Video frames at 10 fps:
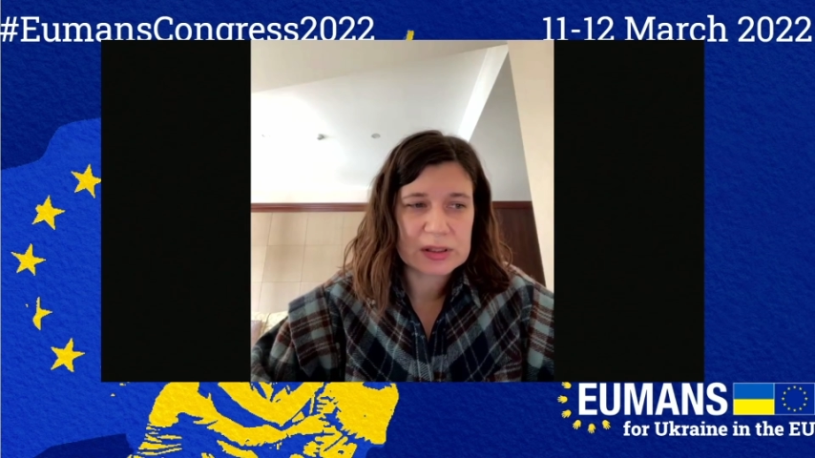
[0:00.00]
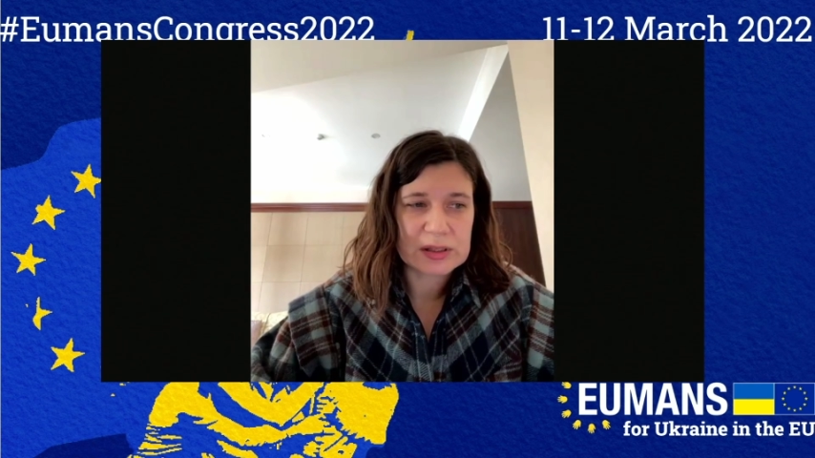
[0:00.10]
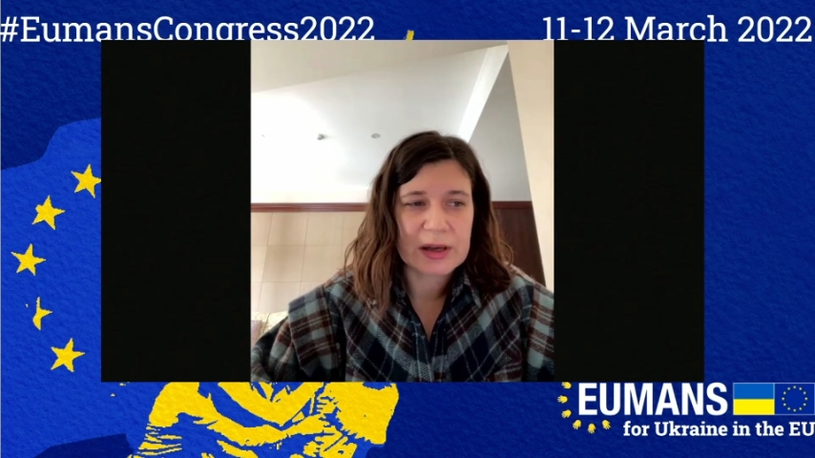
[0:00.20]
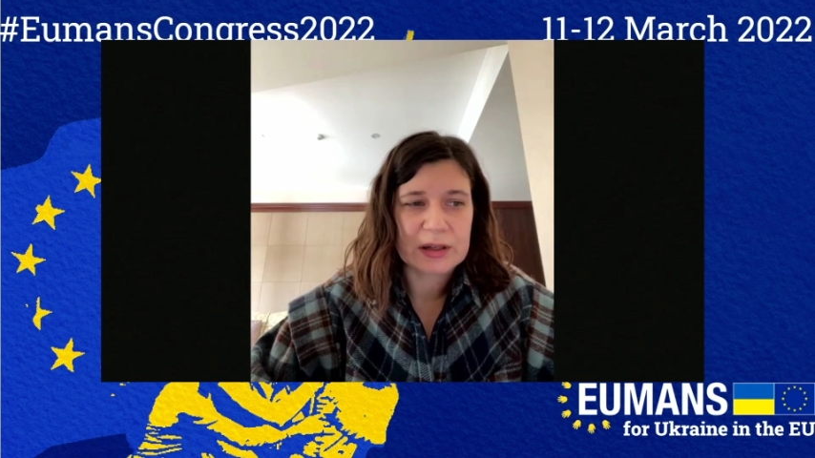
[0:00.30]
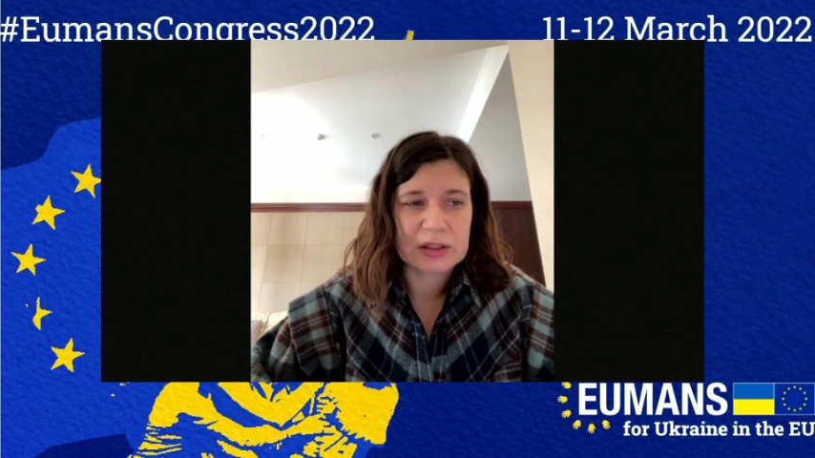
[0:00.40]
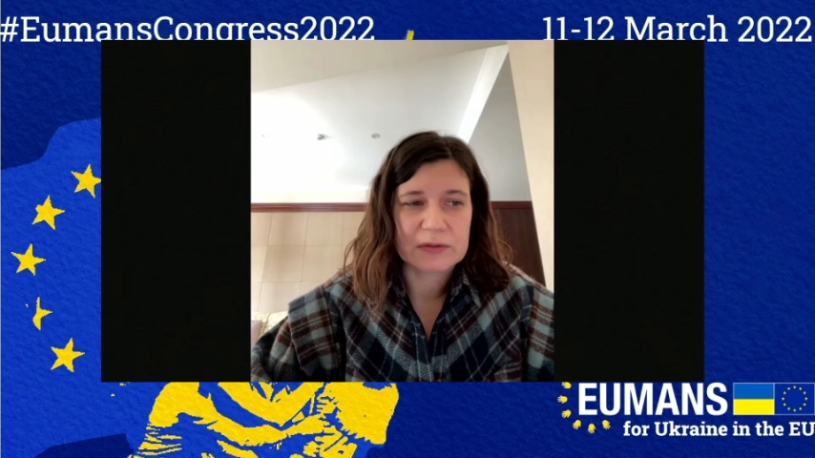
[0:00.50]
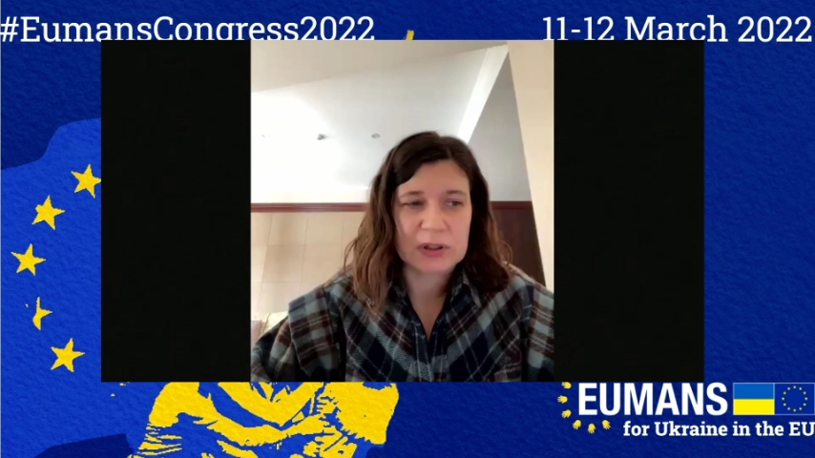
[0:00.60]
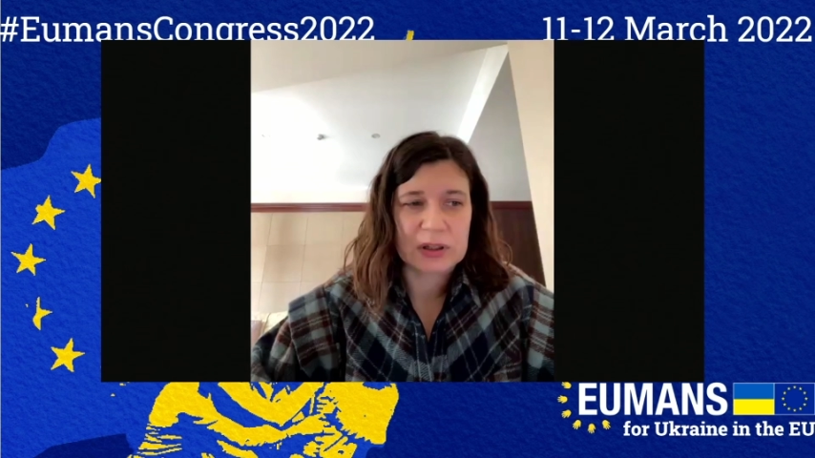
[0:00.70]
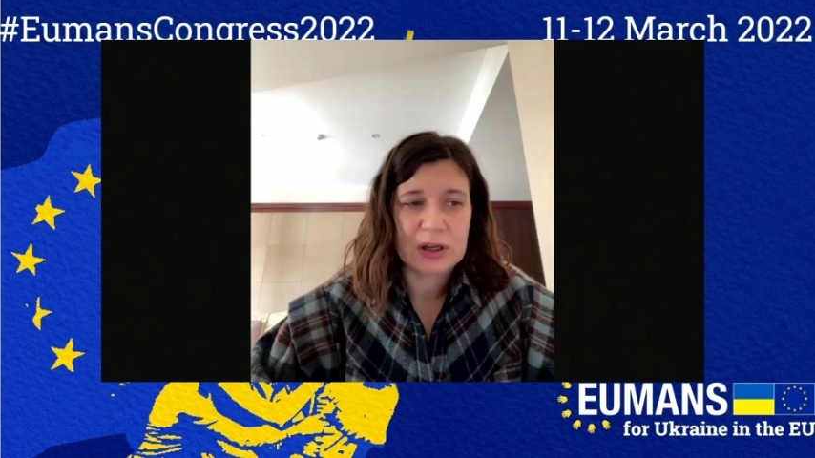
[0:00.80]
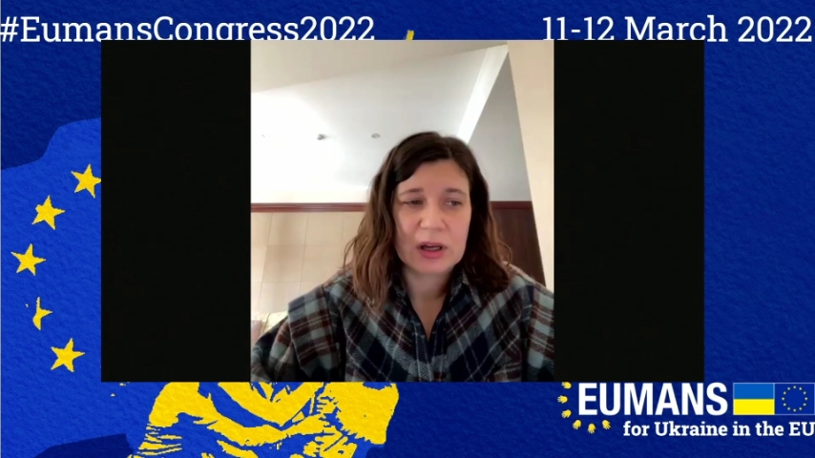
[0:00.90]

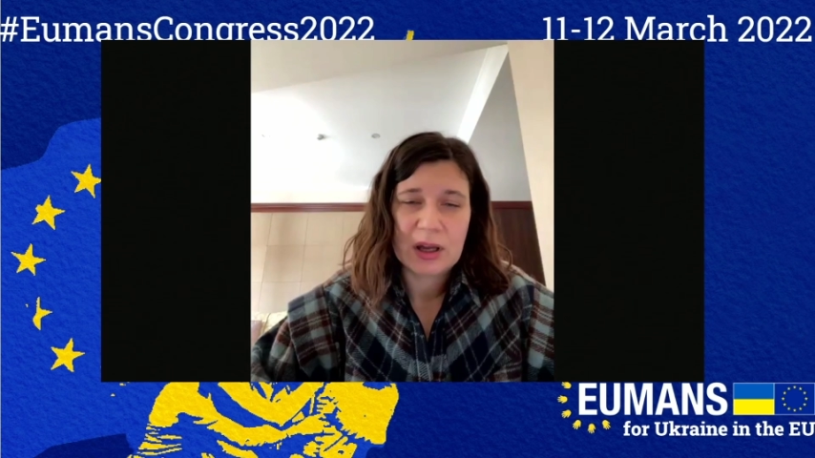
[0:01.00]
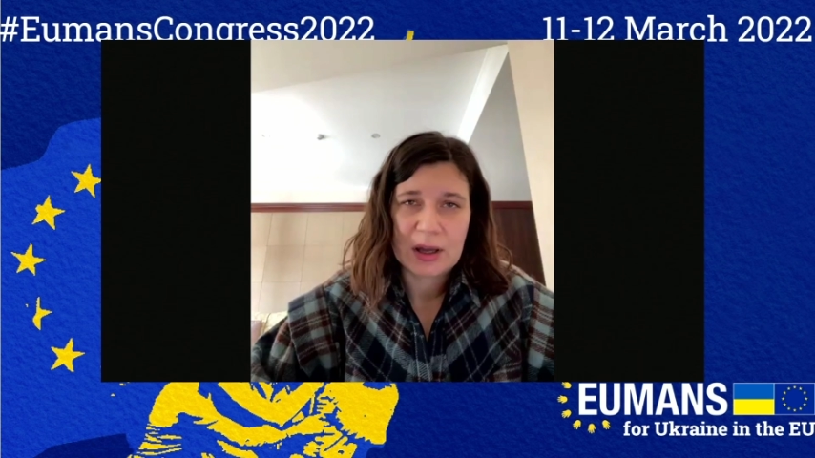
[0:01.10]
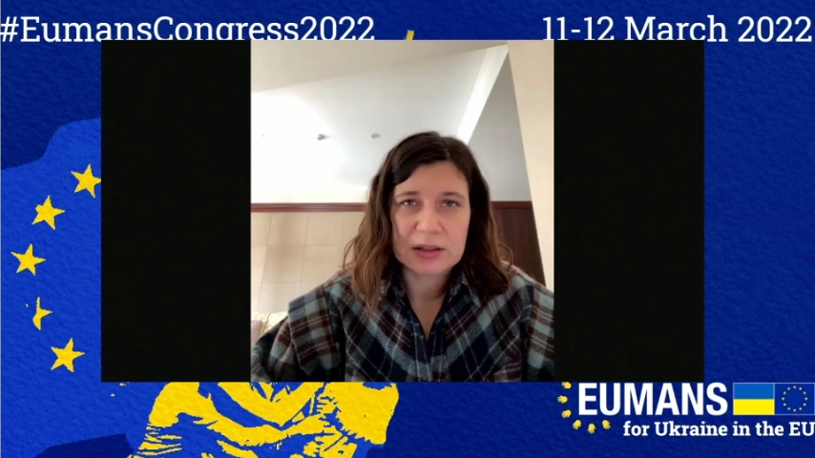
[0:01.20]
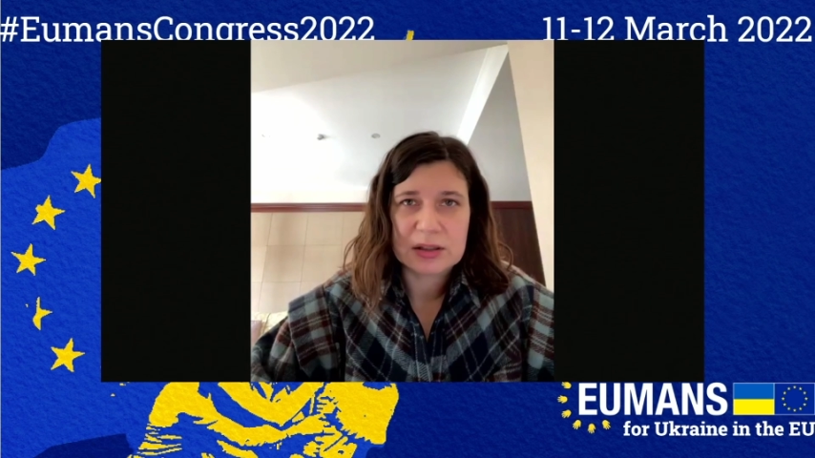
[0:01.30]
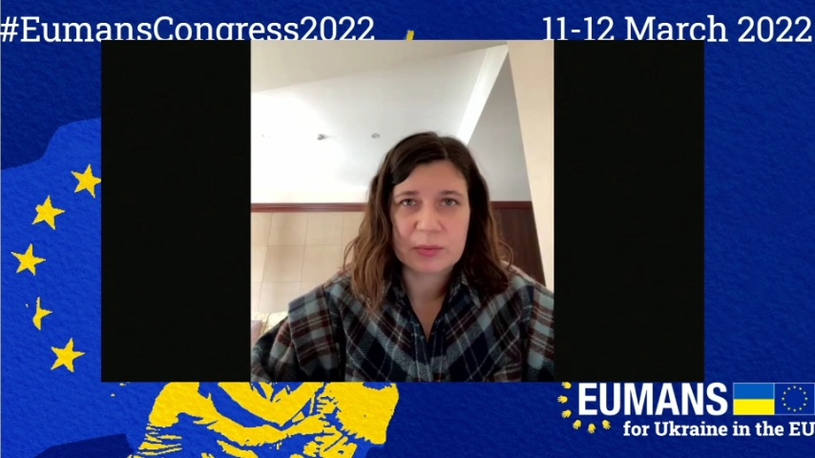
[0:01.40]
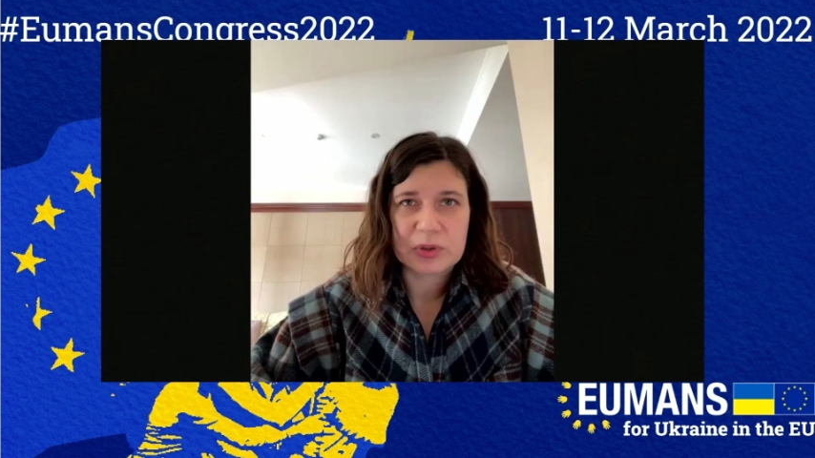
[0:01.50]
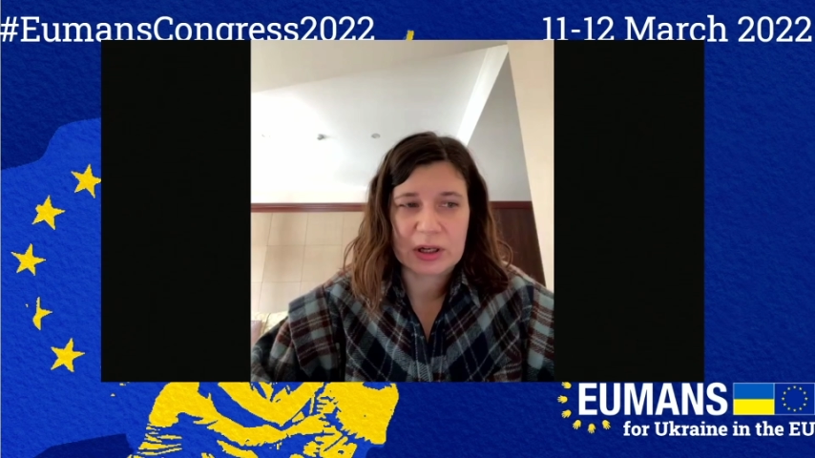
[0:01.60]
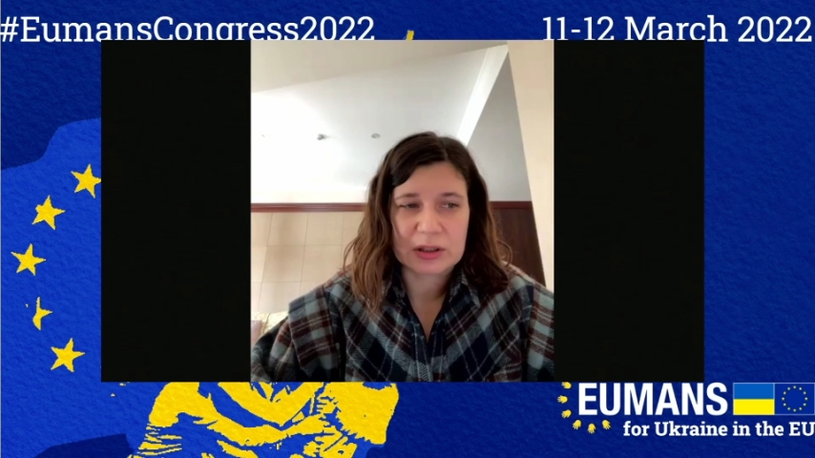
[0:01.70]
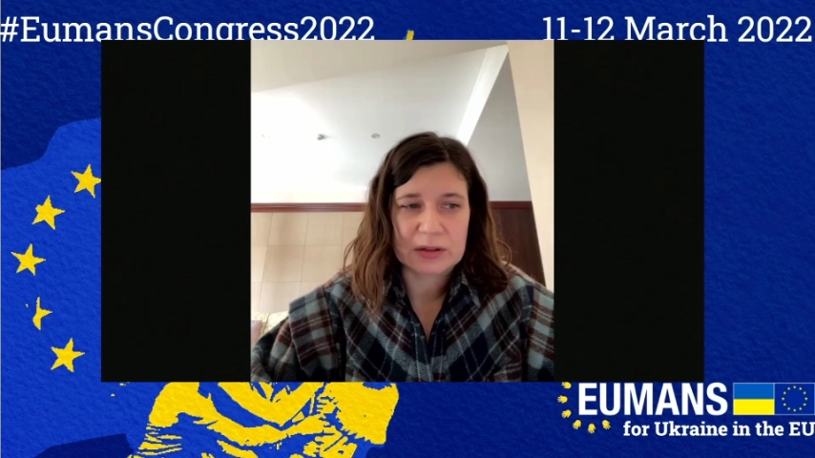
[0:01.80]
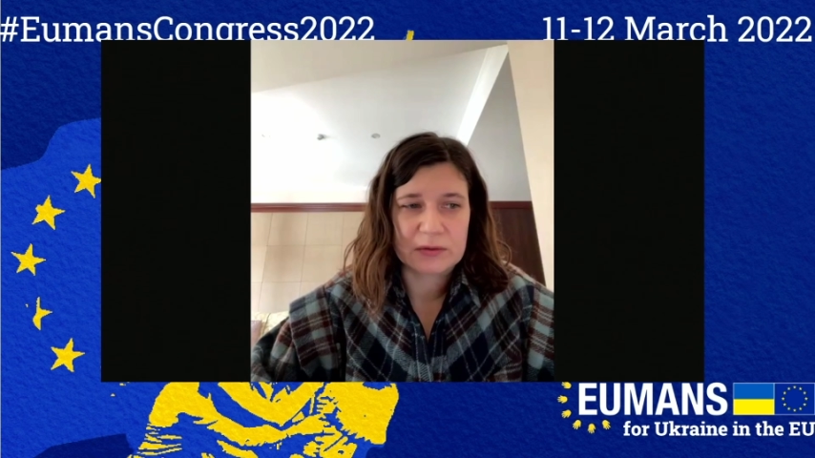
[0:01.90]
selectively and
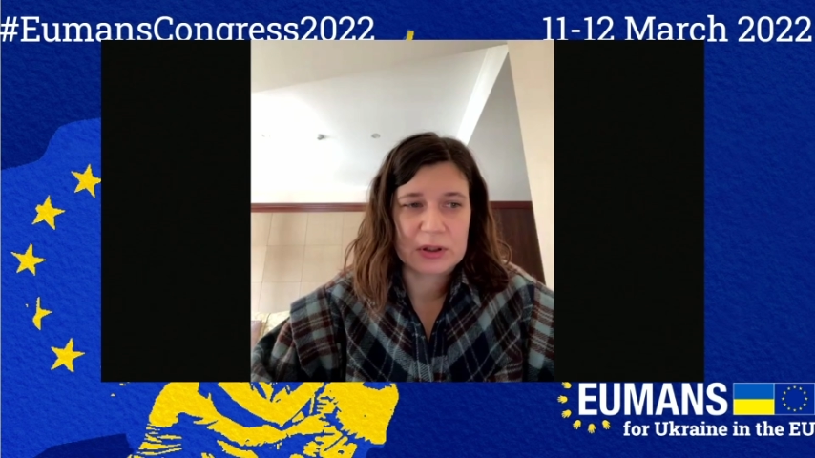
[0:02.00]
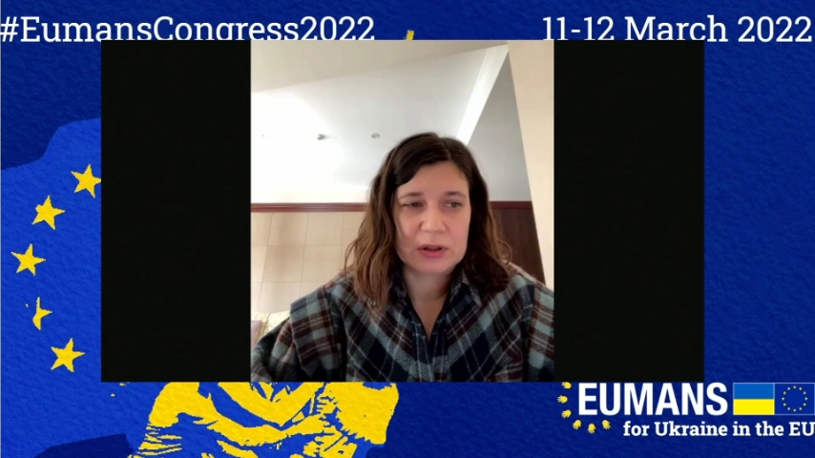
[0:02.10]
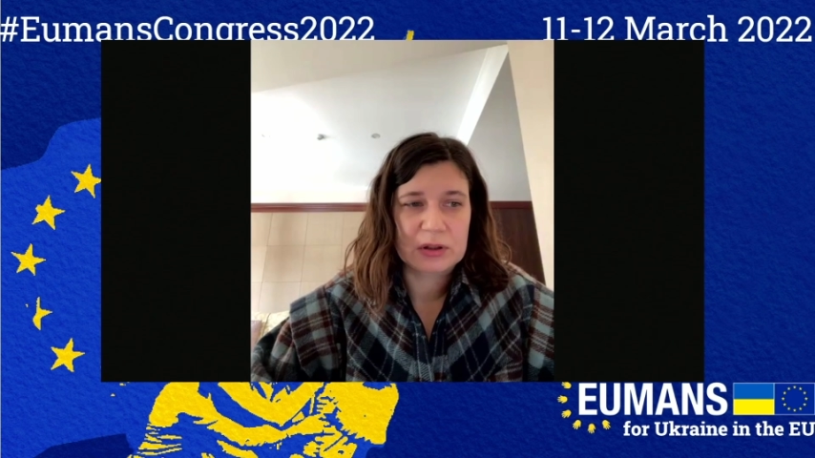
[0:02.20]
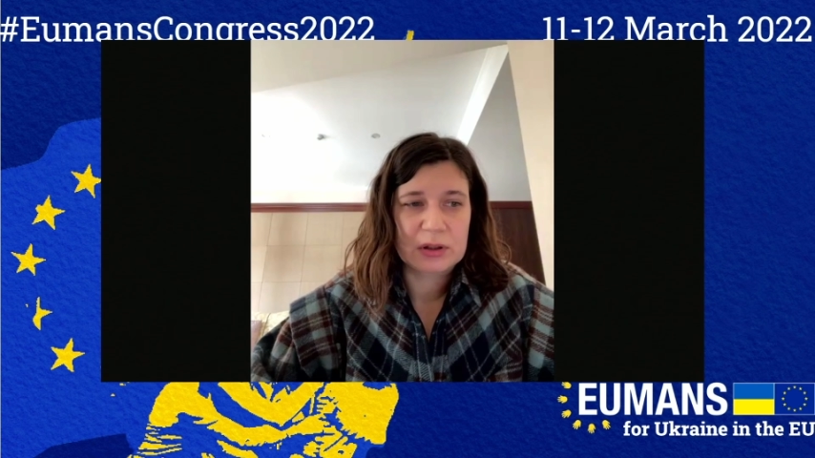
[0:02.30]
subjectively.